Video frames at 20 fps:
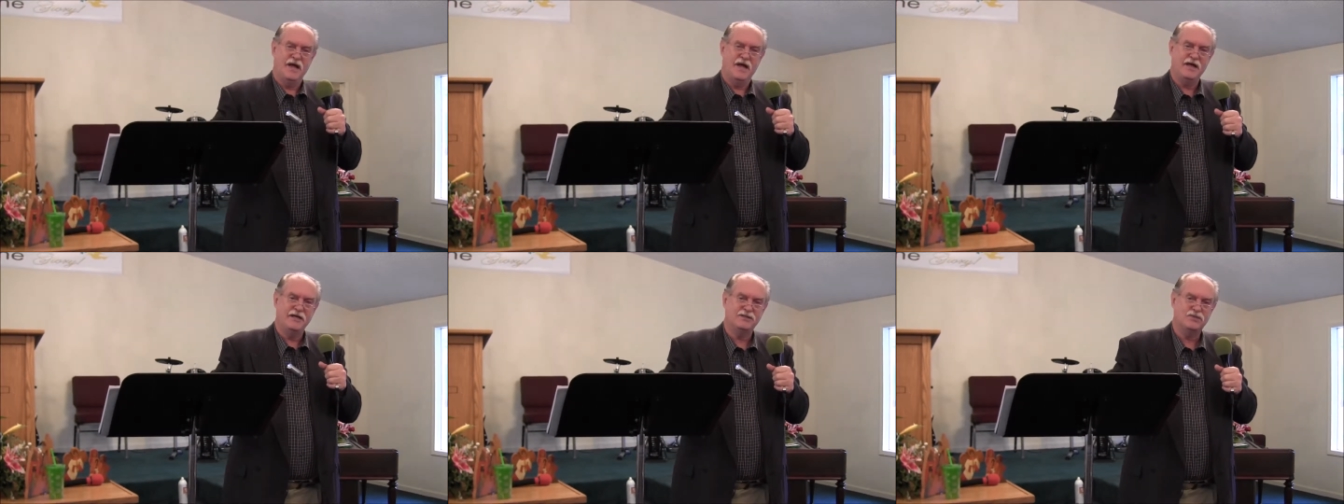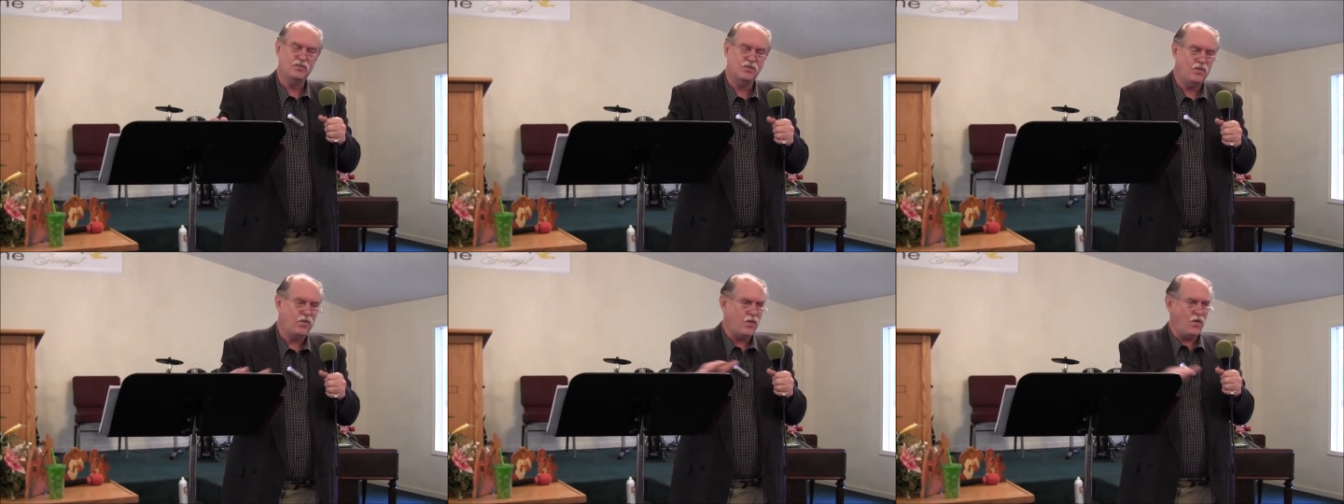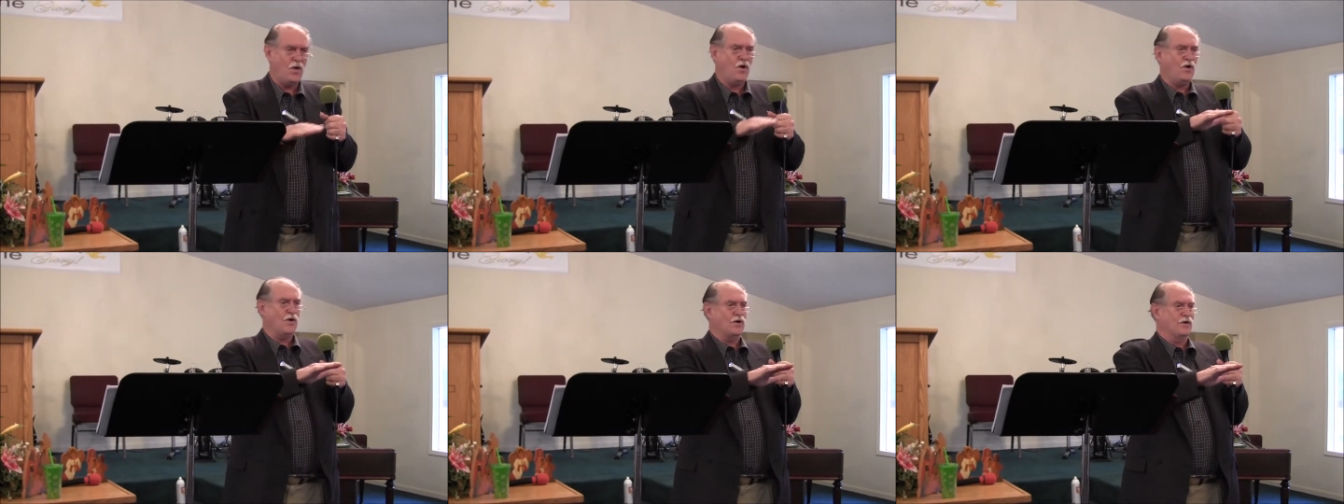his
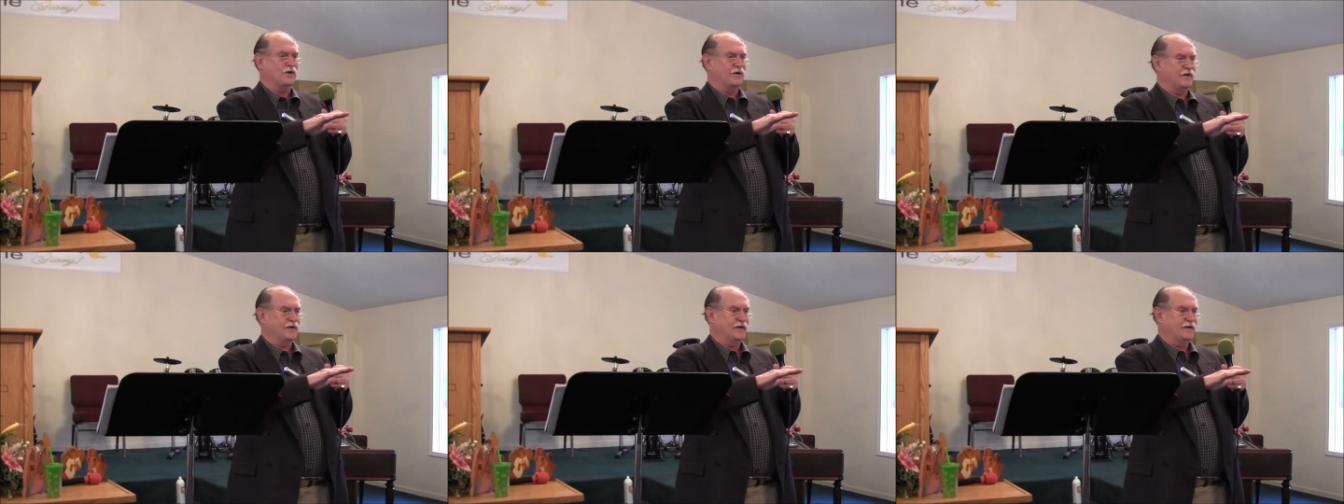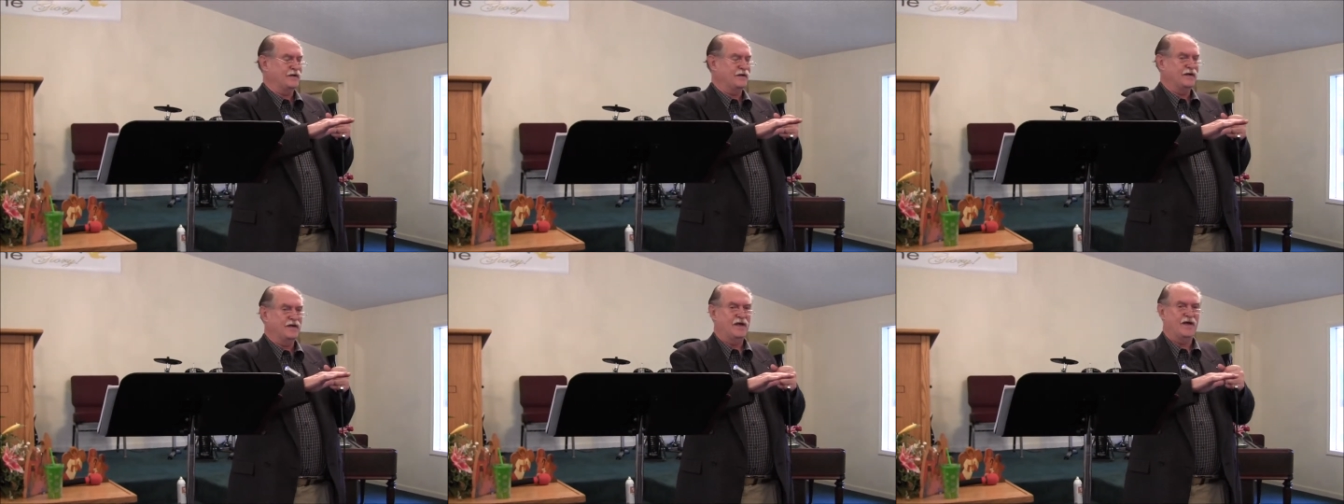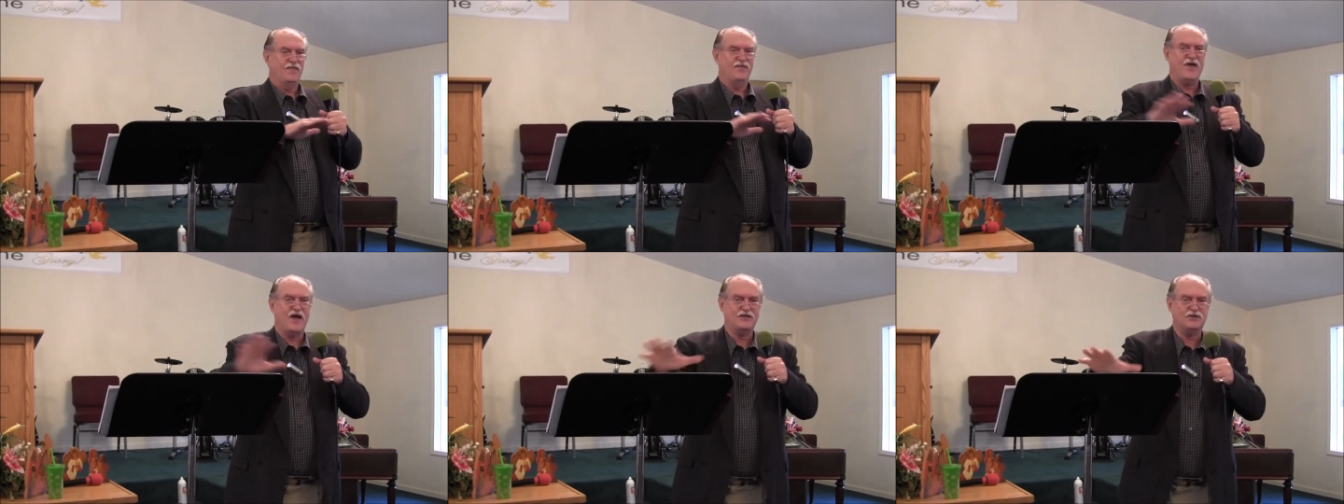word.
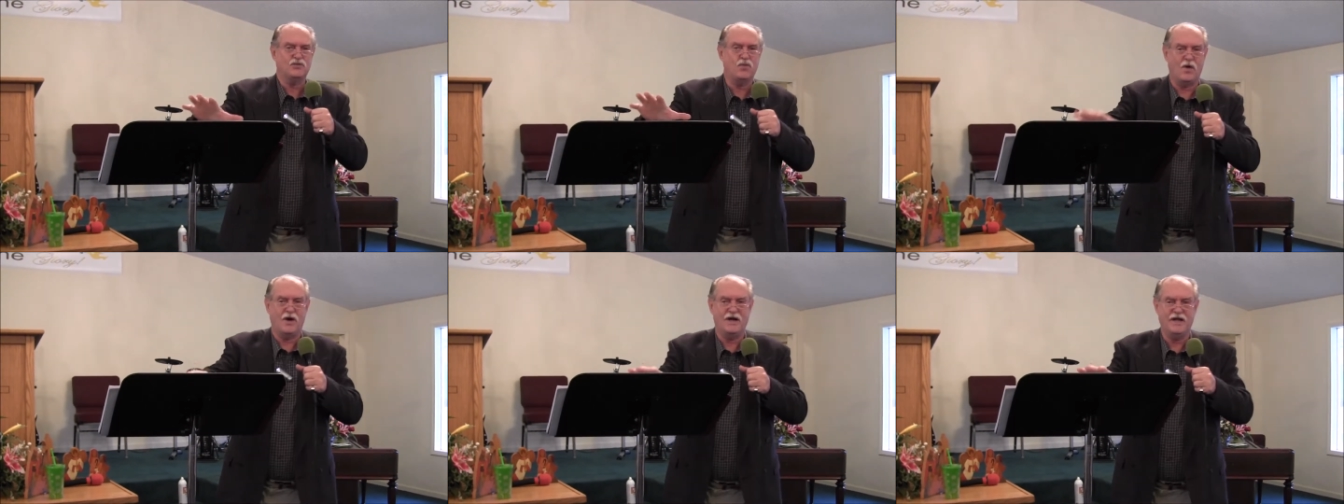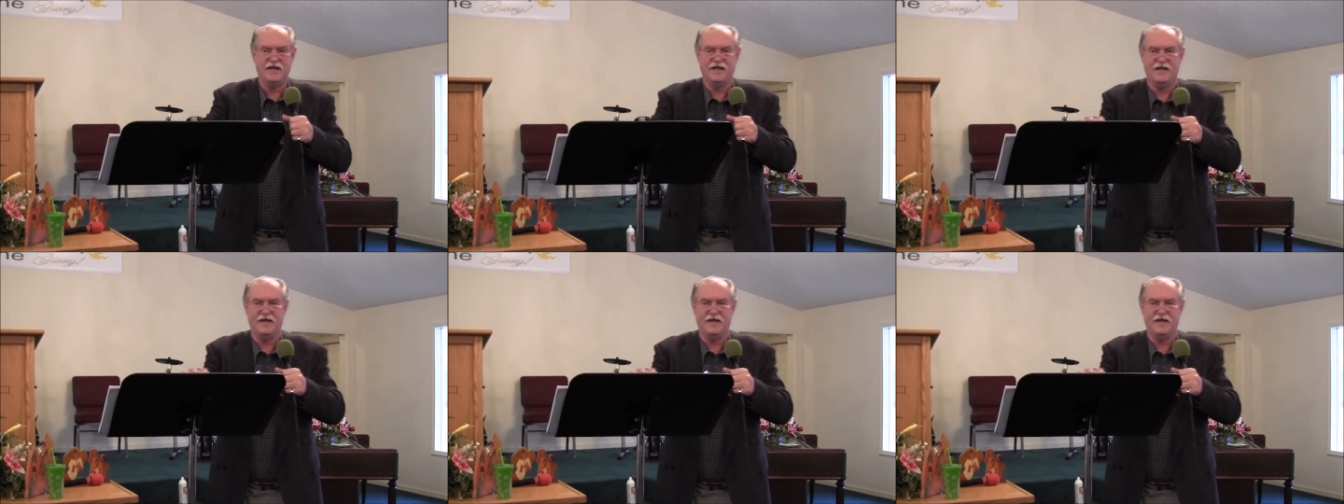That's what